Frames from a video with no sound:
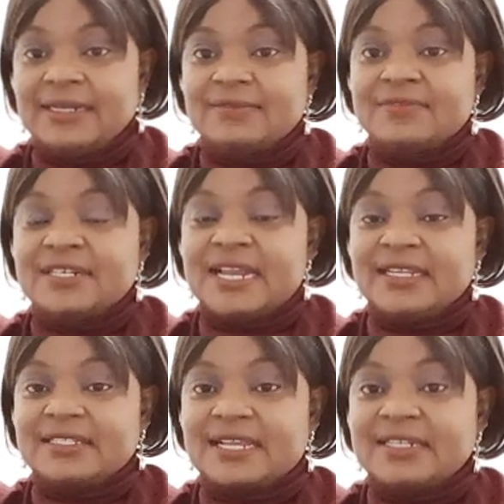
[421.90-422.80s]

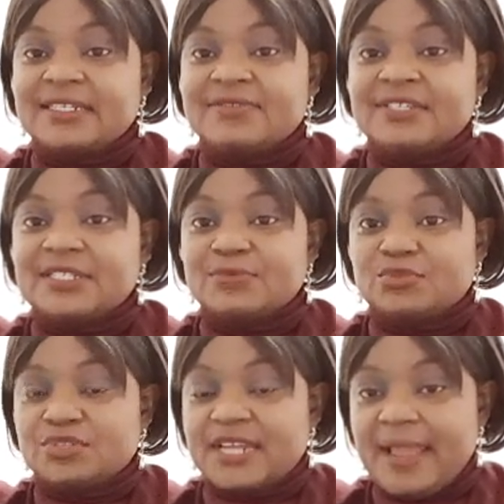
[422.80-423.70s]
Let's send the receipt
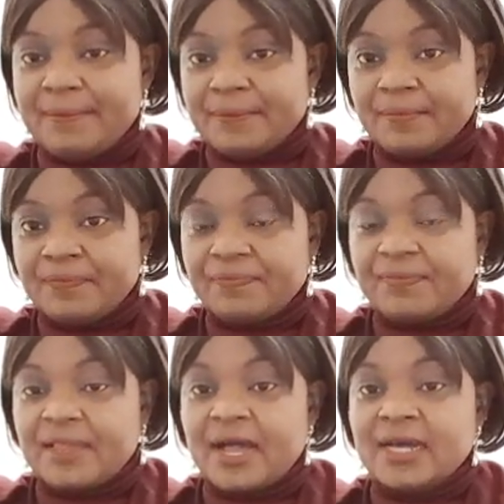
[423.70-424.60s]
to them,
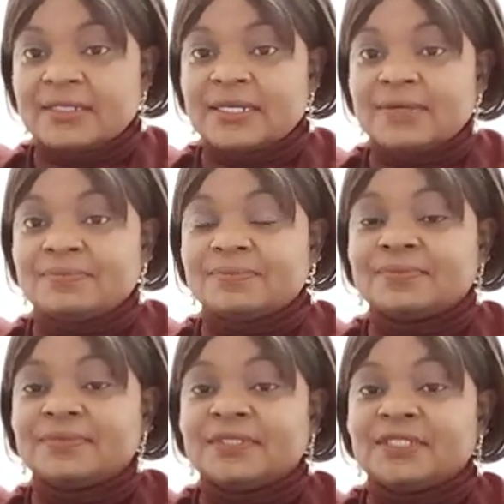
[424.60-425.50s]

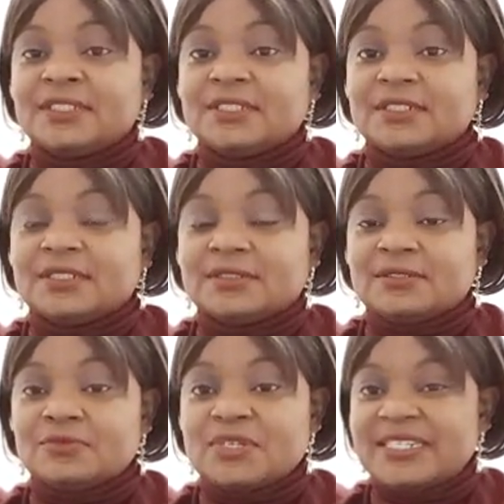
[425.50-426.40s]
and
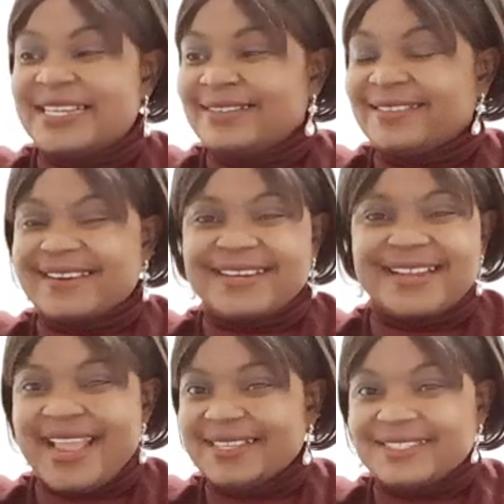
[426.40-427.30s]
within 3
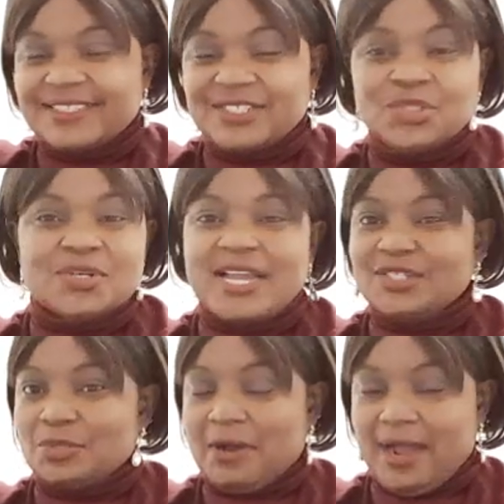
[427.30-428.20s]
days you
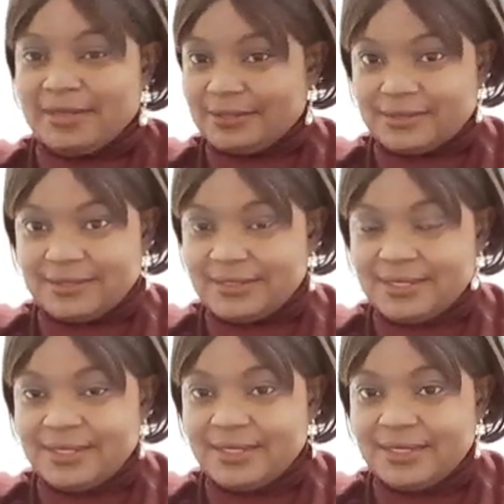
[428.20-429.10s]
get your CAS.
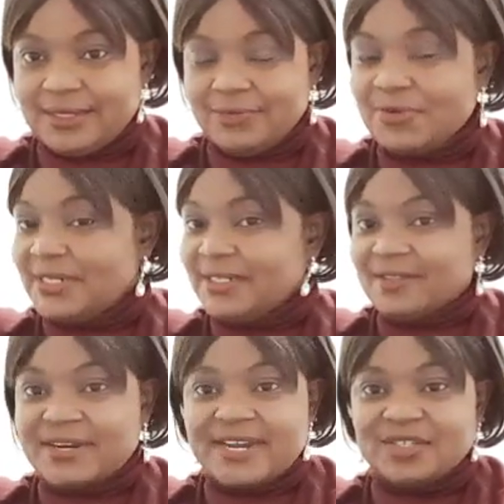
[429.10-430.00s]
Within
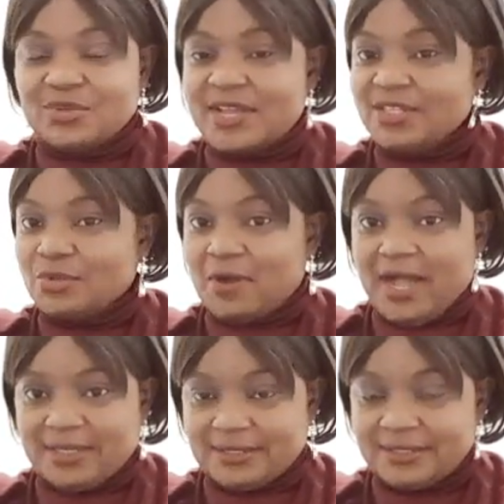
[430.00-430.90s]
3 days you get your
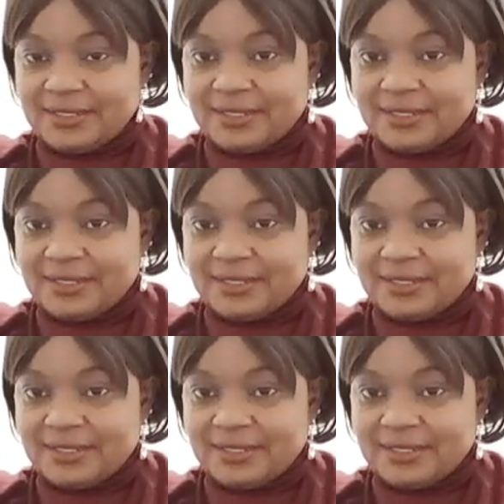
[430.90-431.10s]
CAS.